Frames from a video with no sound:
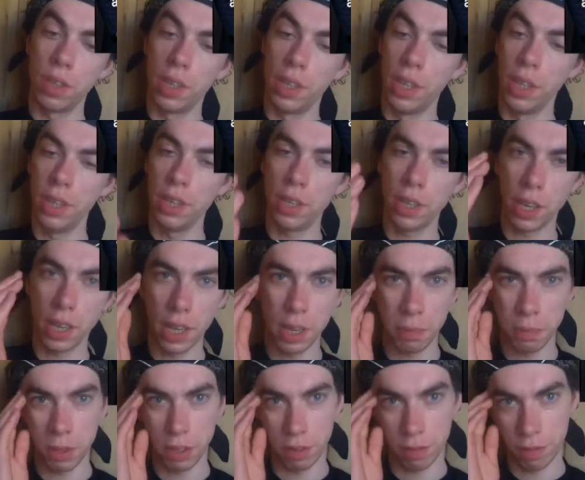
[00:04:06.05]
He
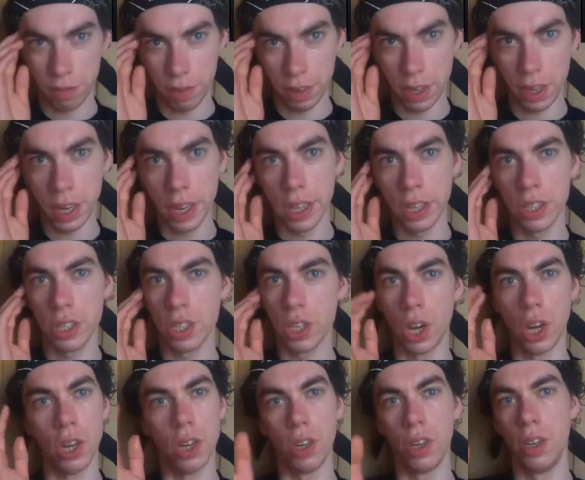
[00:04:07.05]
claims that vegans
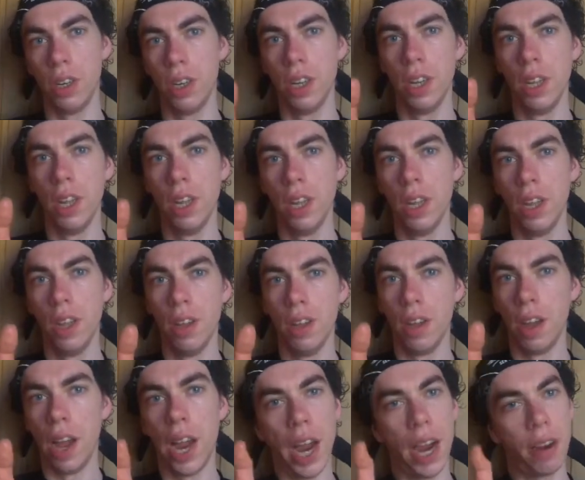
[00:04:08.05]
are
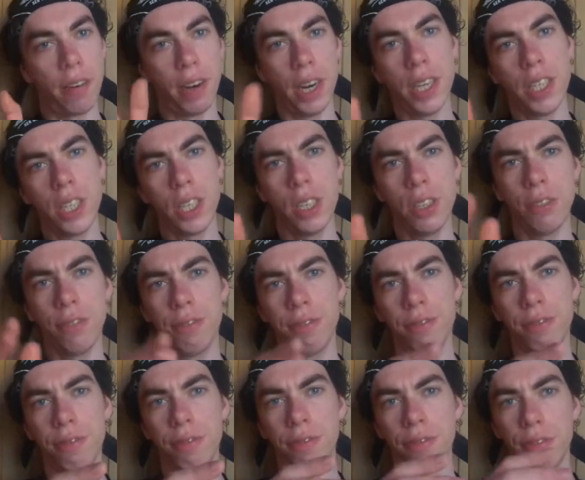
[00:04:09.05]
aggressive,
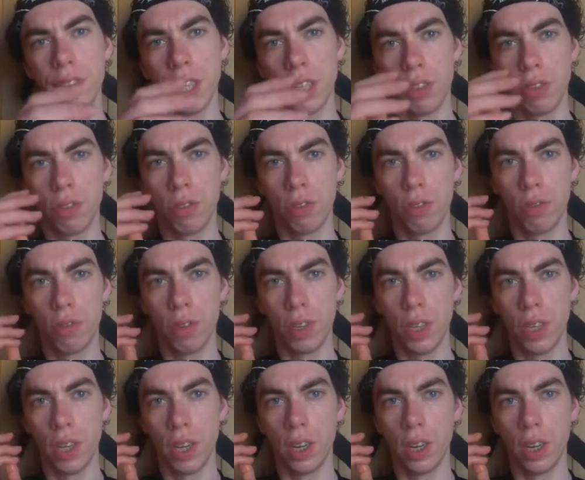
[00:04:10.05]
that we